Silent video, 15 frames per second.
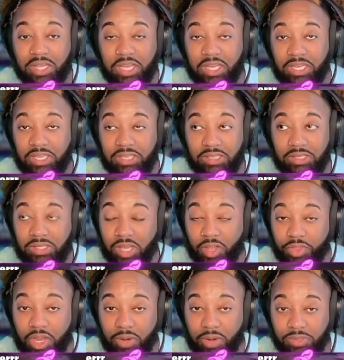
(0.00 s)
And y'all
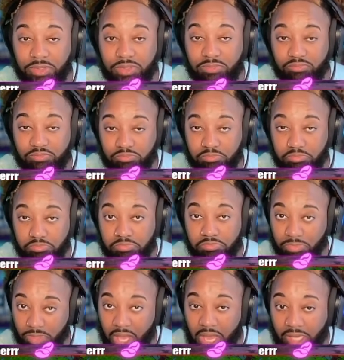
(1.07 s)
thought I was
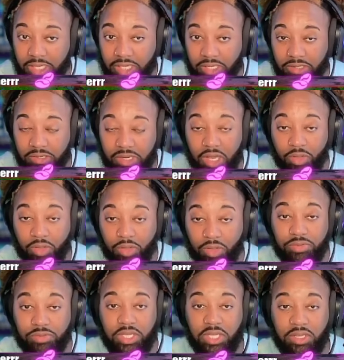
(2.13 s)
lying. No, this was
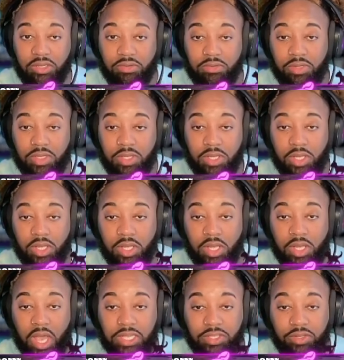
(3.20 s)
it.
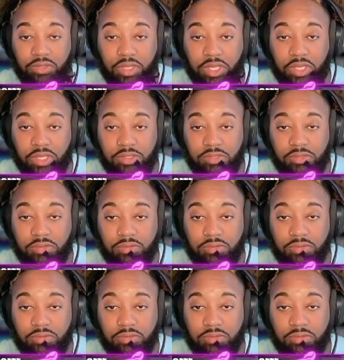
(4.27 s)
I used to do this.